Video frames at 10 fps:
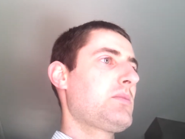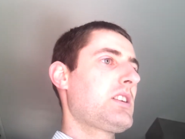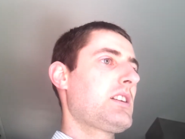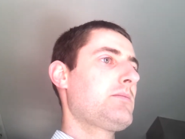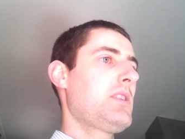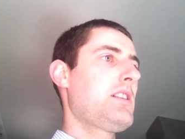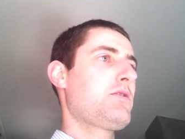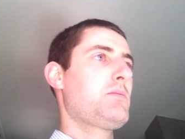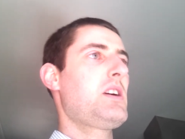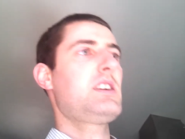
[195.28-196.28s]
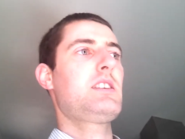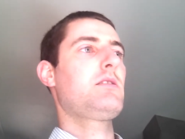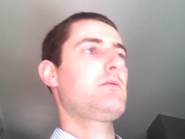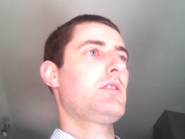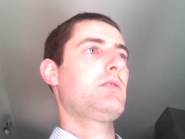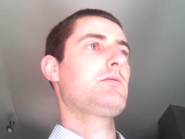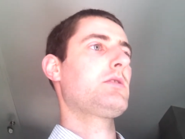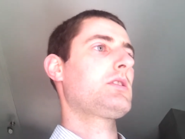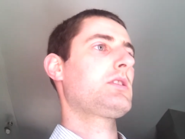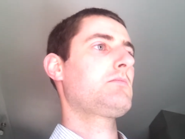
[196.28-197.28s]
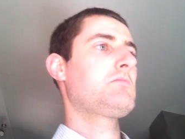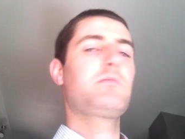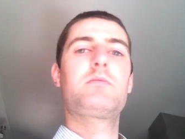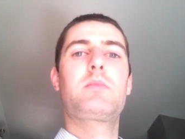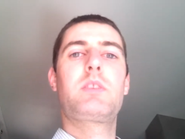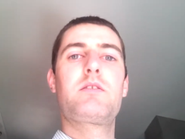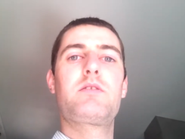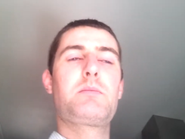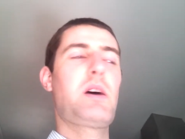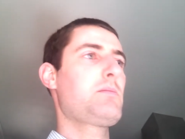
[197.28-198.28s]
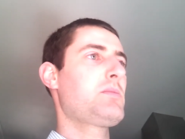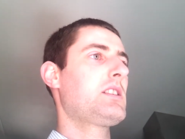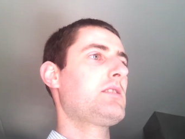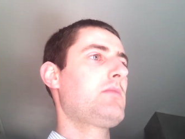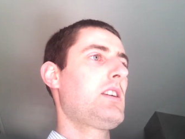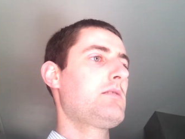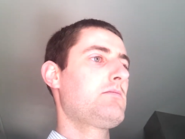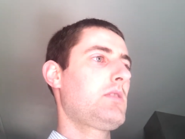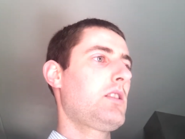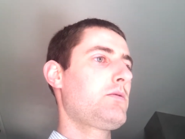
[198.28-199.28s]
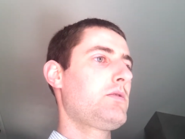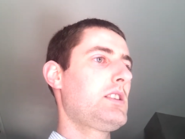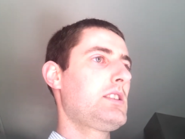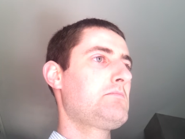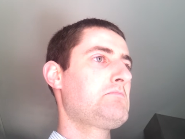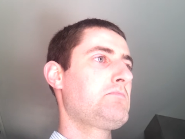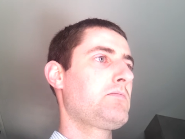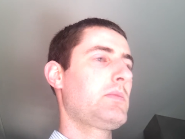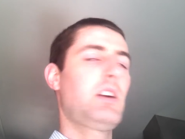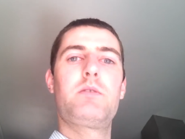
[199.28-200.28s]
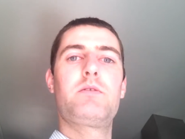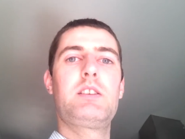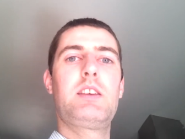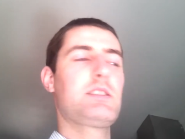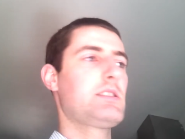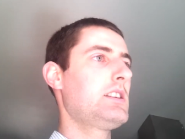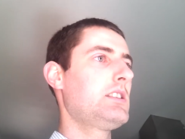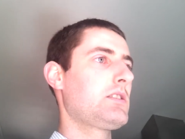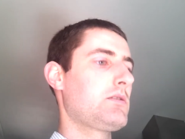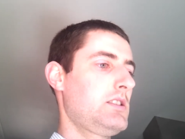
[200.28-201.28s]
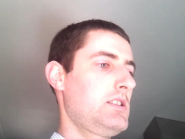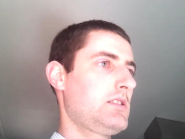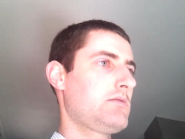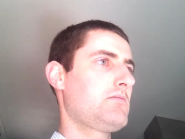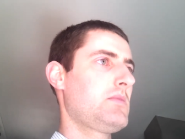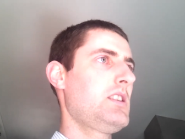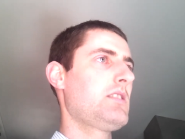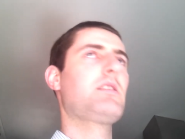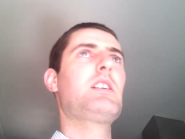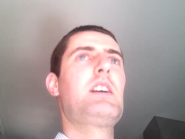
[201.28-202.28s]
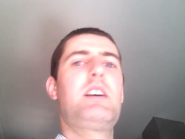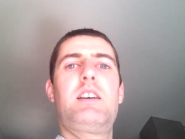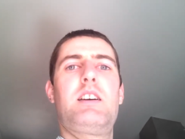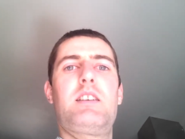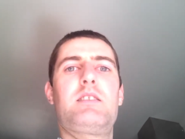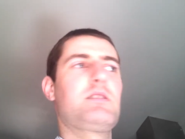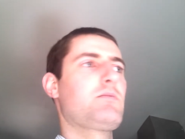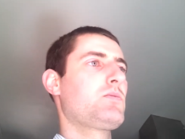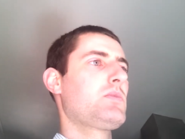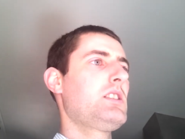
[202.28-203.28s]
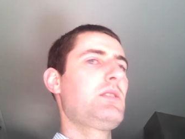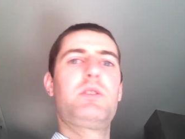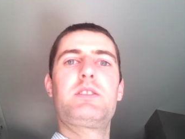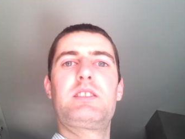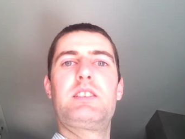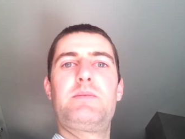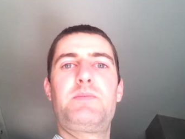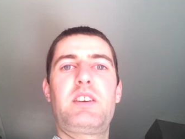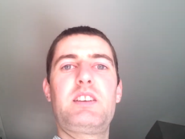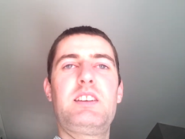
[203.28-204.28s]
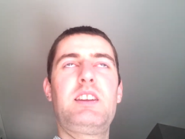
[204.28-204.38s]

But um, yeah, for me, I'll, I'll just give them up and, and hopefully hopefully that's the end of it really. I, yeah, didn't really want to get in